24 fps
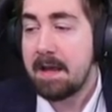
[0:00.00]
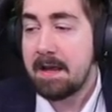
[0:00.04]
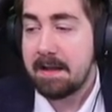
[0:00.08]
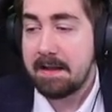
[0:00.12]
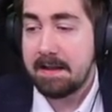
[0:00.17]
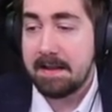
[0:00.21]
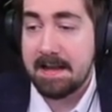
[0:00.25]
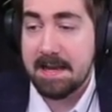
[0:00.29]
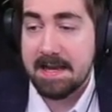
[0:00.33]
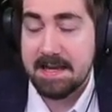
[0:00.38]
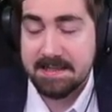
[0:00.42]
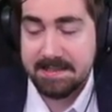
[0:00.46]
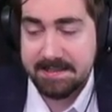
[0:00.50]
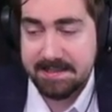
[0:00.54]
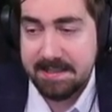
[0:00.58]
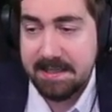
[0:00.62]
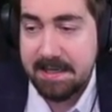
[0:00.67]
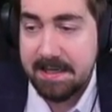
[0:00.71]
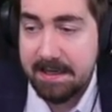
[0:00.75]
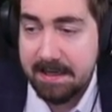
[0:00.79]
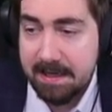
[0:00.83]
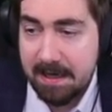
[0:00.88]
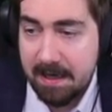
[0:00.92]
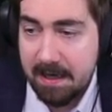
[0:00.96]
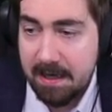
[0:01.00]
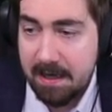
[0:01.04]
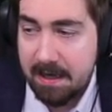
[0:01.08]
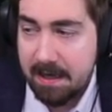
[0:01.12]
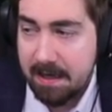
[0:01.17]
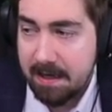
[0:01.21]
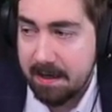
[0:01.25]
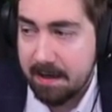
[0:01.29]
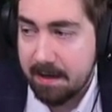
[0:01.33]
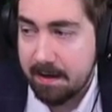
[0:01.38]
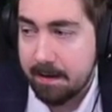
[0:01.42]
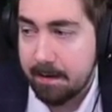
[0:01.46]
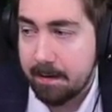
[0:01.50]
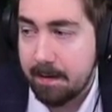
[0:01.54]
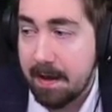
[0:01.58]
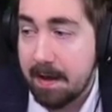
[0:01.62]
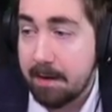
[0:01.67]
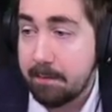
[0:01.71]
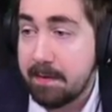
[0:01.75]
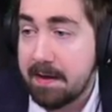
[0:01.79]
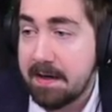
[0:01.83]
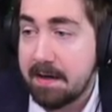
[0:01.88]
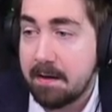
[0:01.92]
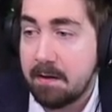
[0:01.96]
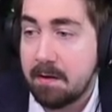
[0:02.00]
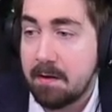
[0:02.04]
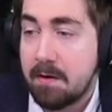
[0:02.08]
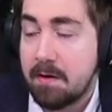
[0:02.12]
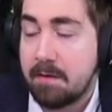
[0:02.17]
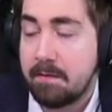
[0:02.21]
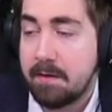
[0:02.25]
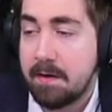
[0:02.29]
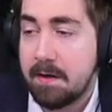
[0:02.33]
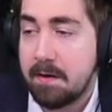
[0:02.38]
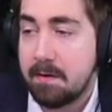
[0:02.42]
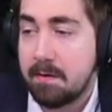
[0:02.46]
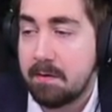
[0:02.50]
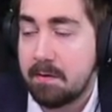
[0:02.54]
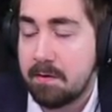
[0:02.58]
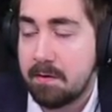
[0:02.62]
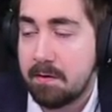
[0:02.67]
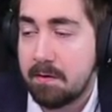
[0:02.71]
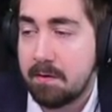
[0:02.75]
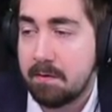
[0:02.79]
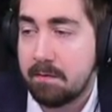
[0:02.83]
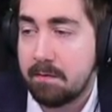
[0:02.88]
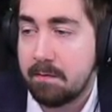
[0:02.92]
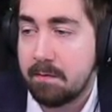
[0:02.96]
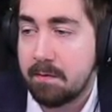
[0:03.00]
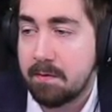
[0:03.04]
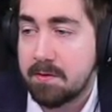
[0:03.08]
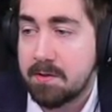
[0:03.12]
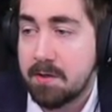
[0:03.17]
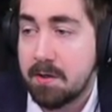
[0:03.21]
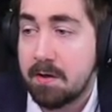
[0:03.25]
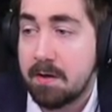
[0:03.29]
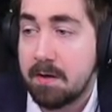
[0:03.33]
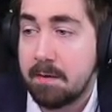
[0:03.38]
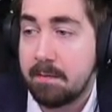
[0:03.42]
Lastly, I made a long video talking